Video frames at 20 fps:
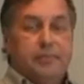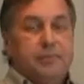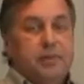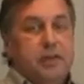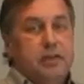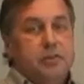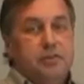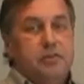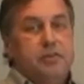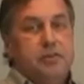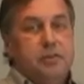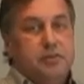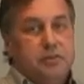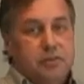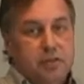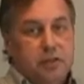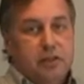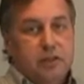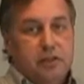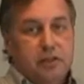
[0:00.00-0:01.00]
As you can
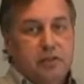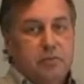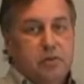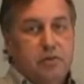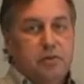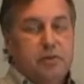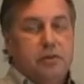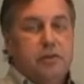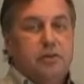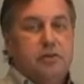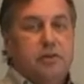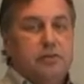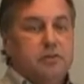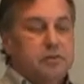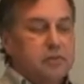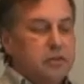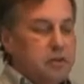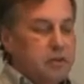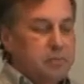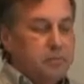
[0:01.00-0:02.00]
see, you only use
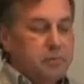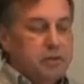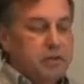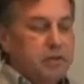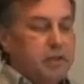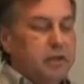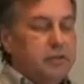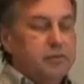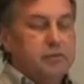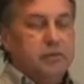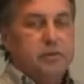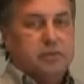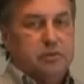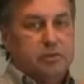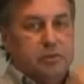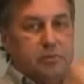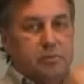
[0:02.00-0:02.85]
the number keys, you use the